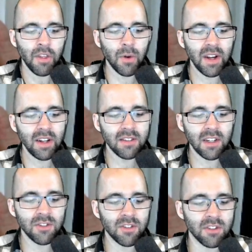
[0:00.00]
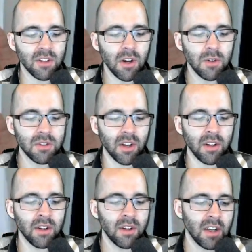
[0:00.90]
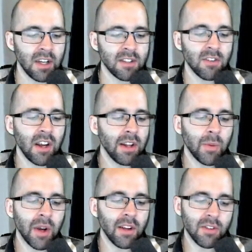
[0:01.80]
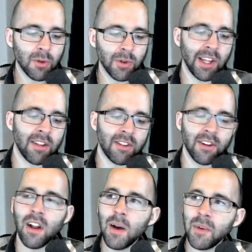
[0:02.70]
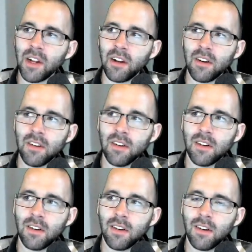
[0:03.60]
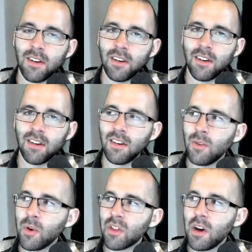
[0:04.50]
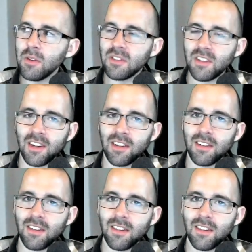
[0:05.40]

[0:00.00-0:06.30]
The right-hand side is just the cosine. Is there any way to relate the denominator with cosine?